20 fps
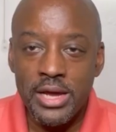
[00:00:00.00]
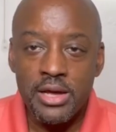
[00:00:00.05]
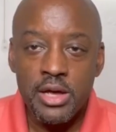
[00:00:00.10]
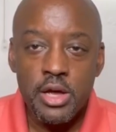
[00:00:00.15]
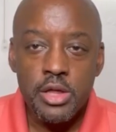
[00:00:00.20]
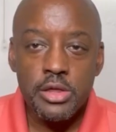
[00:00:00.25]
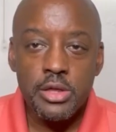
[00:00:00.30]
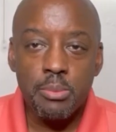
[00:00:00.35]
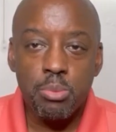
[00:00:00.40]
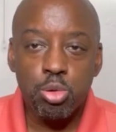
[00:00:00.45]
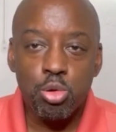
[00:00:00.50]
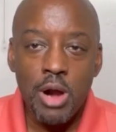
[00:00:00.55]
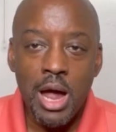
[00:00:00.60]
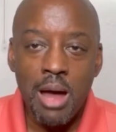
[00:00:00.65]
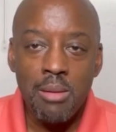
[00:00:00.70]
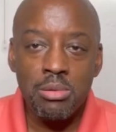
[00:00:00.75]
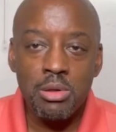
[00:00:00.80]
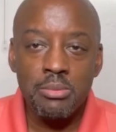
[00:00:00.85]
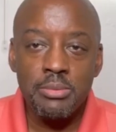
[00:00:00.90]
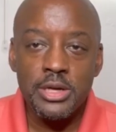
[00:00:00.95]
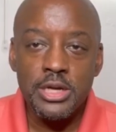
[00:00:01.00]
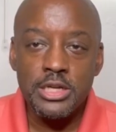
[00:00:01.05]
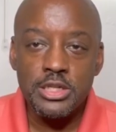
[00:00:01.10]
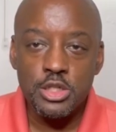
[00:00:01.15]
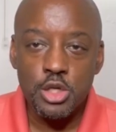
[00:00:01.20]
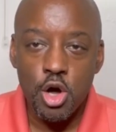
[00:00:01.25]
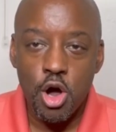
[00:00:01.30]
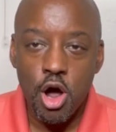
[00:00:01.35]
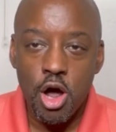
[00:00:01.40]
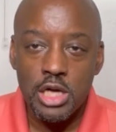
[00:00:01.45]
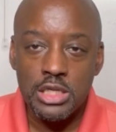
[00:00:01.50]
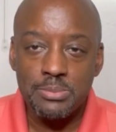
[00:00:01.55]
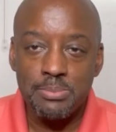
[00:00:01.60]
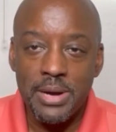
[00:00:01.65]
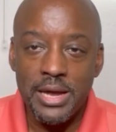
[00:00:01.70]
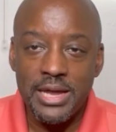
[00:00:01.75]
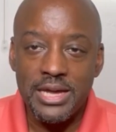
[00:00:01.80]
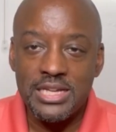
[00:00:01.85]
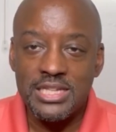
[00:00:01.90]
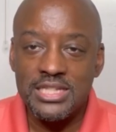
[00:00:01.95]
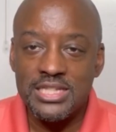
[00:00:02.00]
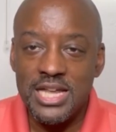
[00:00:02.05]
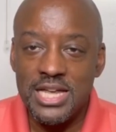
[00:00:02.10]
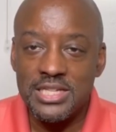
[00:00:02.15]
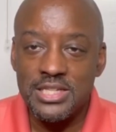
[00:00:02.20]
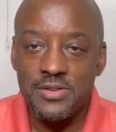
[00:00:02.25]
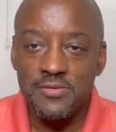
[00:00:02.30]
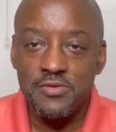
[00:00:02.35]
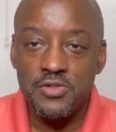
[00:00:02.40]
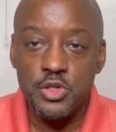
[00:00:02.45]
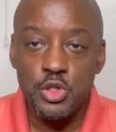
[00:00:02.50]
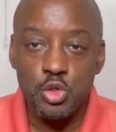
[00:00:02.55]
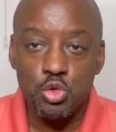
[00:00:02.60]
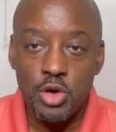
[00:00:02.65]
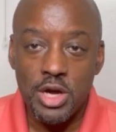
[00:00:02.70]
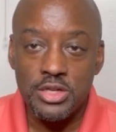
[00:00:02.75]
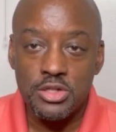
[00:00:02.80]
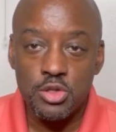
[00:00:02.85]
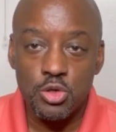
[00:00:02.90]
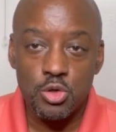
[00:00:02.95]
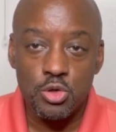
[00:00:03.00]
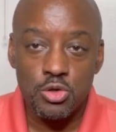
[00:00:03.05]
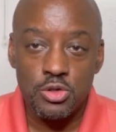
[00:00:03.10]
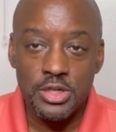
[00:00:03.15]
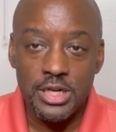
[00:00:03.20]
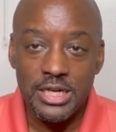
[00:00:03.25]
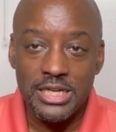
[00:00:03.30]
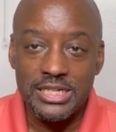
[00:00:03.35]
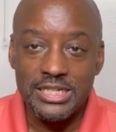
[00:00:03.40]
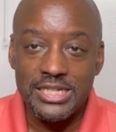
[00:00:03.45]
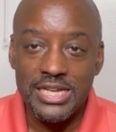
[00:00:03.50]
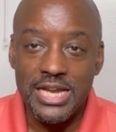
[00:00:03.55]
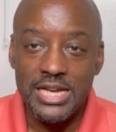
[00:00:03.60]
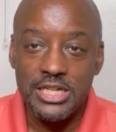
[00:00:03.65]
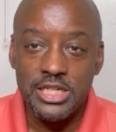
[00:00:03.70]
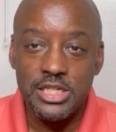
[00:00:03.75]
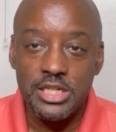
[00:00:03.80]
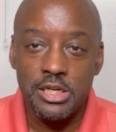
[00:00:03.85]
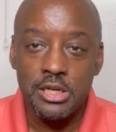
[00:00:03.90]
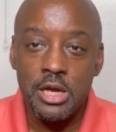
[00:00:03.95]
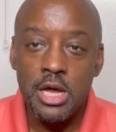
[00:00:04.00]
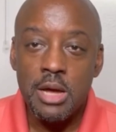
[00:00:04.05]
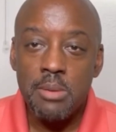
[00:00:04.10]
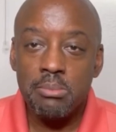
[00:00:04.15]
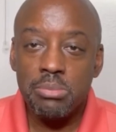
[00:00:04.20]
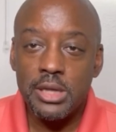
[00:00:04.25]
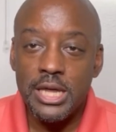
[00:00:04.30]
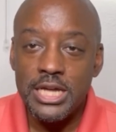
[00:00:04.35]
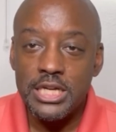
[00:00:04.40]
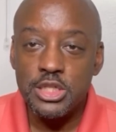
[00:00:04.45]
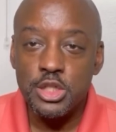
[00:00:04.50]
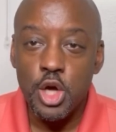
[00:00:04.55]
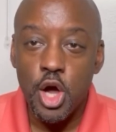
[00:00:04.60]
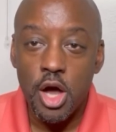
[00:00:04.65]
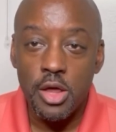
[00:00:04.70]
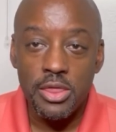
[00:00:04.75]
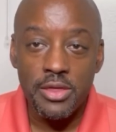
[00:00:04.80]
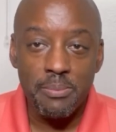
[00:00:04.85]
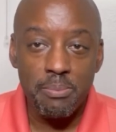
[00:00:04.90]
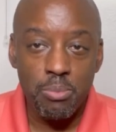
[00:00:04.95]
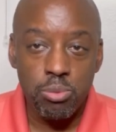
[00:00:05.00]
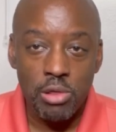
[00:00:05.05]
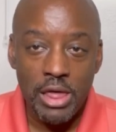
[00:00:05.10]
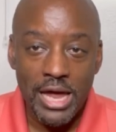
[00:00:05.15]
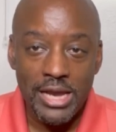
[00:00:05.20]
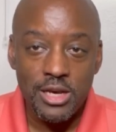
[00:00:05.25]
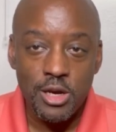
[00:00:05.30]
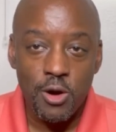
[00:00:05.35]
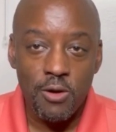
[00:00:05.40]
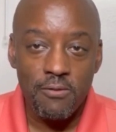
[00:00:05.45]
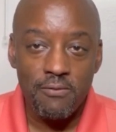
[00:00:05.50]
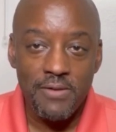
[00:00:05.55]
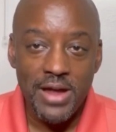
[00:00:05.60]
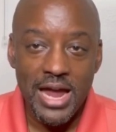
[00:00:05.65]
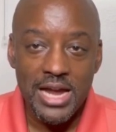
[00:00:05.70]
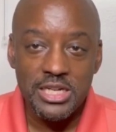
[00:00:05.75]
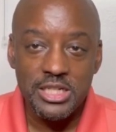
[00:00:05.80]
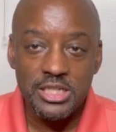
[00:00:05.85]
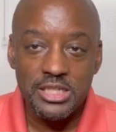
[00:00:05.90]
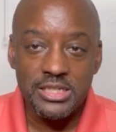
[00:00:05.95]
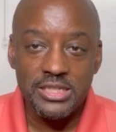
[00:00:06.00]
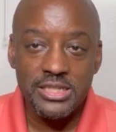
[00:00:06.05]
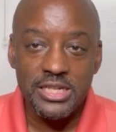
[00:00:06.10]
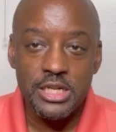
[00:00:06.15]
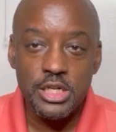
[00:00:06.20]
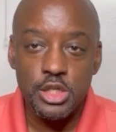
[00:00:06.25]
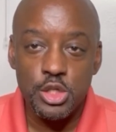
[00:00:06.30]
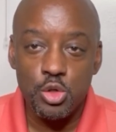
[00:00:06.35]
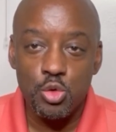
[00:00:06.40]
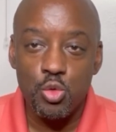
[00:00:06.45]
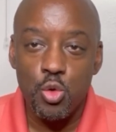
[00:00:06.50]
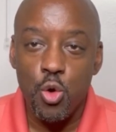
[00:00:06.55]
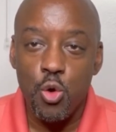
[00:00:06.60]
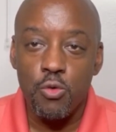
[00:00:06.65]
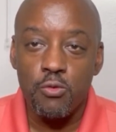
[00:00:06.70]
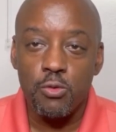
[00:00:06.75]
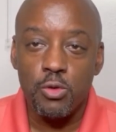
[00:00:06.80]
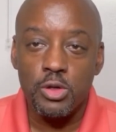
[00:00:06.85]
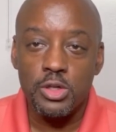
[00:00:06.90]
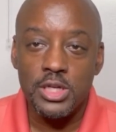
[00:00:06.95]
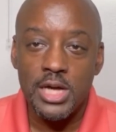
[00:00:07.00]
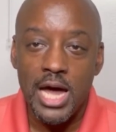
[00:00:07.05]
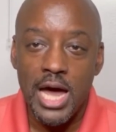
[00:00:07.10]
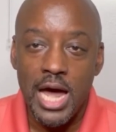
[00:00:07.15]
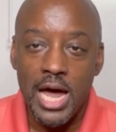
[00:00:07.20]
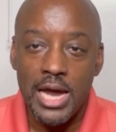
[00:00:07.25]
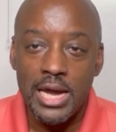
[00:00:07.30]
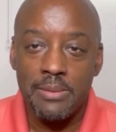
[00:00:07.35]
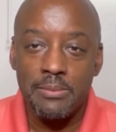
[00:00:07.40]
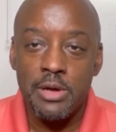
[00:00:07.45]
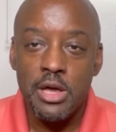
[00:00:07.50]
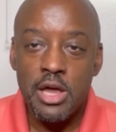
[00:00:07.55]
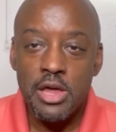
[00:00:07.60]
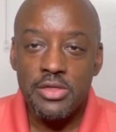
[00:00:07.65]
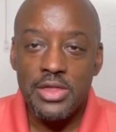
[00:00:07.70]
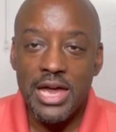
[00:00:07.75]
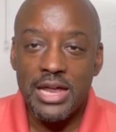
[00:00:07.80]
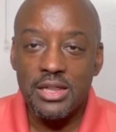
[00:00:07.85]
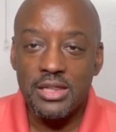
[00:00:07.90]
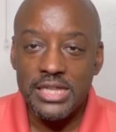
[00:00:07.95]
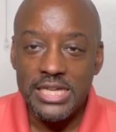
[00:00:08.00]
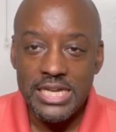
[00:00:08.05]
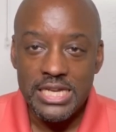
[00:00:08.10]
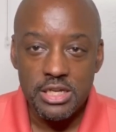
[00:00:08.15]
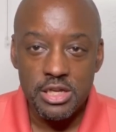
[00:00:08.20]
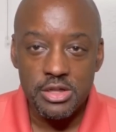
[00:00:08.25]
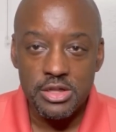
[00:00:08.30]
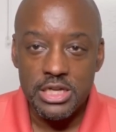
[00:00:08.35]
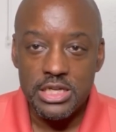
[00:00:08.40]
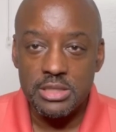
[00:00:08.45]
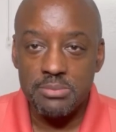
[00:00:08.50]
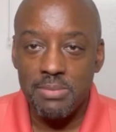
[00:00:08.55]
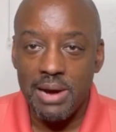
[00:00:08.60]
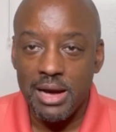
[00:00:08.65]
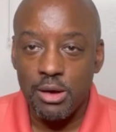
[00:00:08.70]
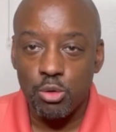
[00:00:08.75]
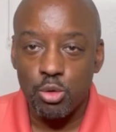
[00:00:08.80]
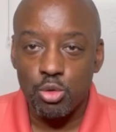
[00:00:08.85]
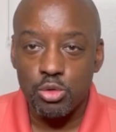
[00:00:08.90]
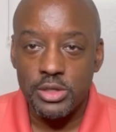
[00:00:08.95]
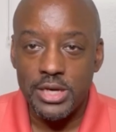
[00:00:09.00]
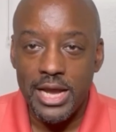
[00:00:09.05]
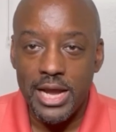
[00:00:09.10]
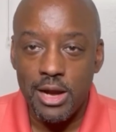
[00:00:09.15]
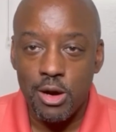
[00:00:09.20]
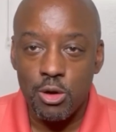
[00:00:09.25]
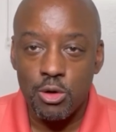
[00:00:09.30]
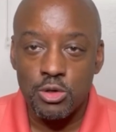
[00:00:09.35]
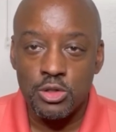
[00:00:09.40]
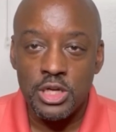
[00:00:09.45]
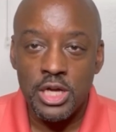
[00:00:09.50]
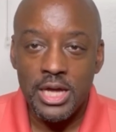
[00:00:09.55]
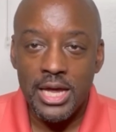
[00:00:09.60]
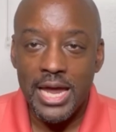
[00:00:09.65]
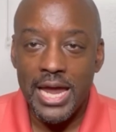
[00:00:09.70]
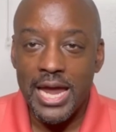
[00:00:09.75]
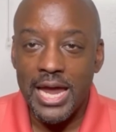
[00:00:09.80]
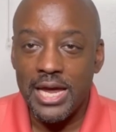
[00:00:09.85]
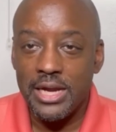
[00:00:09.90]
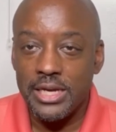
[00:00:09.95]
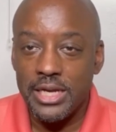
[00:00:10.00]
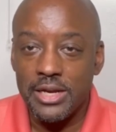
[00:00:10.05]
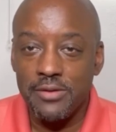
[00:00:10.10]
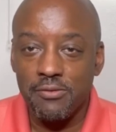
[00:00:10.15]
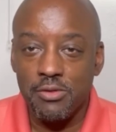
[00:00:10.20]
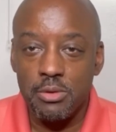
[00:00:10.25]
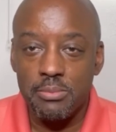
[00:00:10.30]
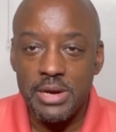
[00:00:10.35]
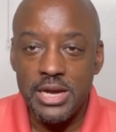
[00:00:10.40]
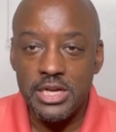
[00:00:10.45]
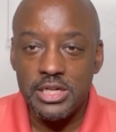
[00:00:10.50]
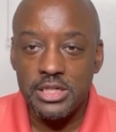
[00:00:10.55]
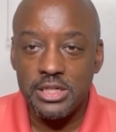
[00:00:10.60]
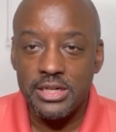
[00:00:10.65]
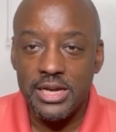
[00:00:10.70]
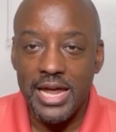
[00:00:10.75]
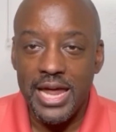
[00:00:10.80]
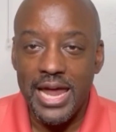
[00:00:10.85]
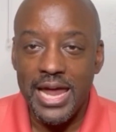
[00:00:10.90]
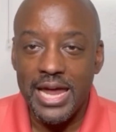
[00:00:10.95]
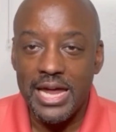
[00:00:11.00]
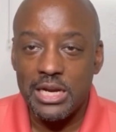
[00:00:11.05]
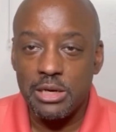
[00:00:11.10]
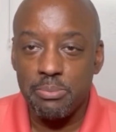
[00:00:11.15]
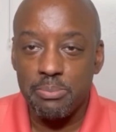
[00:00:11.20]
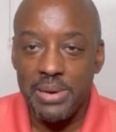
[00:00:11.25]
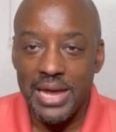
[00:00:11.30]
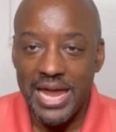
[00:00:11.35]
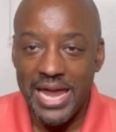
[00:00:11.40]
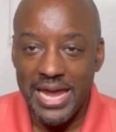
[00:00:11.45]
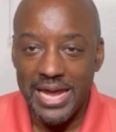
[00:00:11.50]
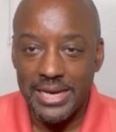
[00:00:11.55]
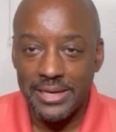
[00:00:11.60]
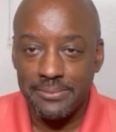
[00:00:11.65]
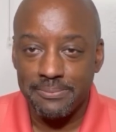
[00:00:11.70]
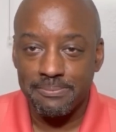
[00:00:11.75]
The problem is caused by excessive stressors and tension placed on the plantar fascia tissue over time that lead to these micro tears and inflammation and pain.